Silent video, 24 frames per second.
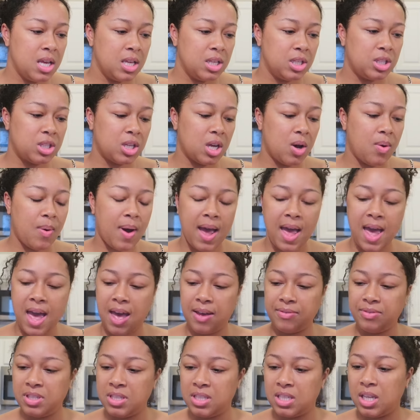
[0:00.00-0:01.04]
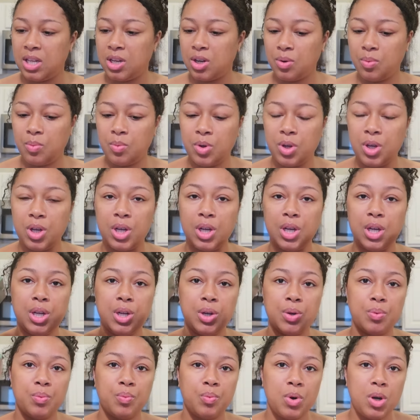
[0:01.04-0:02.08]
so i have
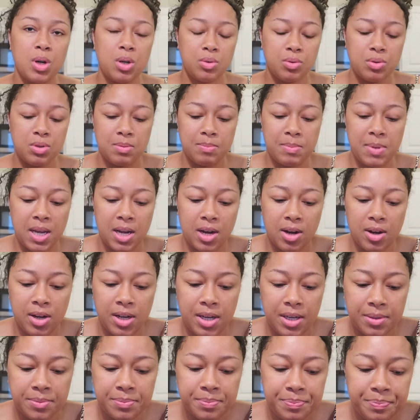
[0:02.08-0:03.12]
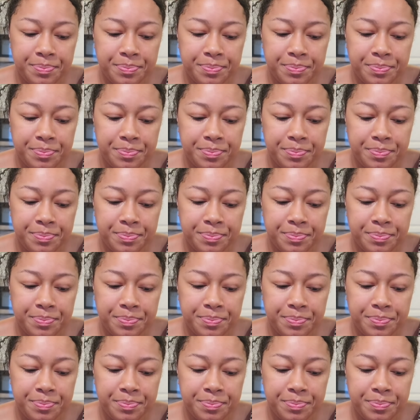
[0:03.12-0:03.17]
cedarwood rosemary